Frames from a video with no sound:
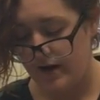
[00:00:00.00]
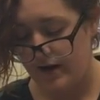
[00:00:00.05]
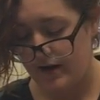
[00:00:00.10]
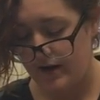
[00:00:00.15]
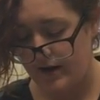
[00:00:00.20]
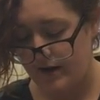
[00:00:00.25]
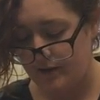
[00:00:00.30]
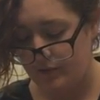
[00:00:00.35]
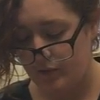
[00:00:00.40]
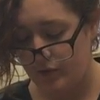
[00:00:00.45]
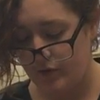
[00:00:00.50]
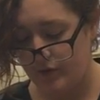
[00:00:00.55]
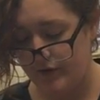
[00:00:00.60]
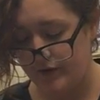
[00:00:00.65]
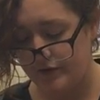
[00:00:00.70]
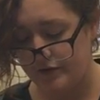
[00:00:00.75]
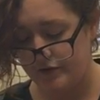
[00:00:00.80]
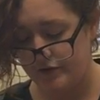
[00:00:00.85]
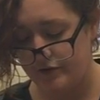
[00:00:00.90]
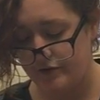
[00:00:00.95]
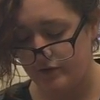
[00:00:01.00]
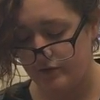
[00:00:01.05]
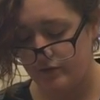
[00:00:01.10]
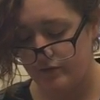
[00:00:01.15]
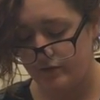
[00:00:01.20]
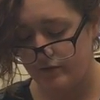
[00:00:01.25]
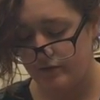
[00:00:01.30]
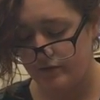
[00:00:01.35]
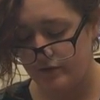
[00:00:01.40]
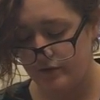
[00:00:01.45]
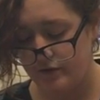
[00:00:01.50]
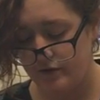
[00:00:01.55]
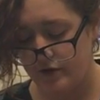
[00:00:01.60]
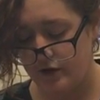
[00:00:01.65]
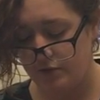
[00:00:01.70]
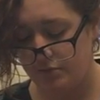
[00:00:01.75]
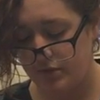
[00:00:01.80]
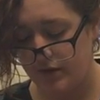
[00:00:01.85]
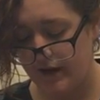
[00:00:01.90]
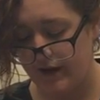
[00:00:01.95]
and I'm going to
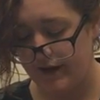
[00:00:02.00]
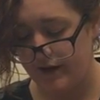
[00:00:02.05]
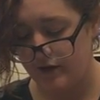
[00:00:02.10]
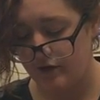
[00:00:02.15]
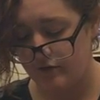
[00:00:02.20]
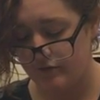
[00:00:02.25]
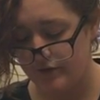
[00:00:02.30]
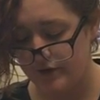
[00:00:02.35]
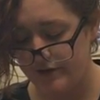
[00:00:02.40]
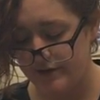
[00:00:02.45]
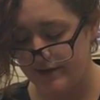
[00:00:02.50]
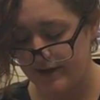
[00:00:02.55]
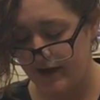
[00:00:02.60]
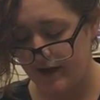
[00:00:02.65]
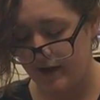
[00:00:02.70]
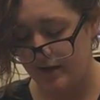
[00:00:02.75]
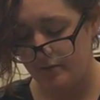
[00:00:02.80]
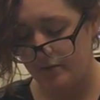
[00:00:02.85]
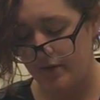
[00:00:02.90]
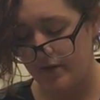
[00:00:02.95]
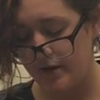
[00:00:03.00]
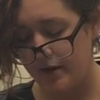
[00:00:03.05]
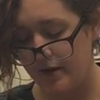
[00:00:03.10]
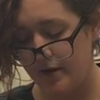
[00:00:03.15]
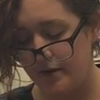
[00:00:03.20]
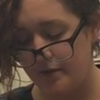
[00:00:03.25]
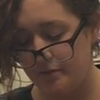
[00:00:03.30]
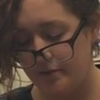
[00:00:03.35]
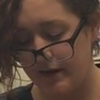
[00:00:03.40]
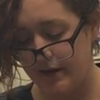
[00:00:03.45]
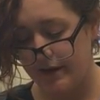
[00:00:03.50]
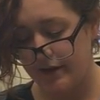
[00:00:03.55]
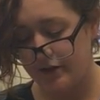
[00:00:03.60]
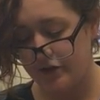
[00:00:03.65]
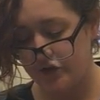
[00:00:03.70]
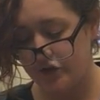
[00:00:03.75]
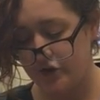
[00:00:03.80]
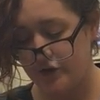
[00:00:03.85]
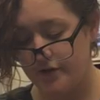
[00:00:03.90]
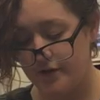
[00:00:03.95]
apply it over the top, making
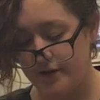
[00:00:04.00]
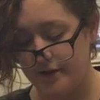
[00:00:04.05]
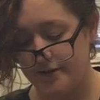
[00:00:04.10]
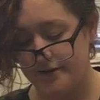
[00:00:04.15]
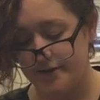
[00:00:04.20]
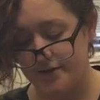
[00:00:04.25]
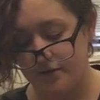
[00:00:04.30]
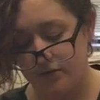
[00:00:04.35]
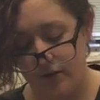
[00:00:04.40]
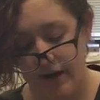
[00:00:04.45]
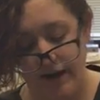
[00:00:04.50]
sure that it is the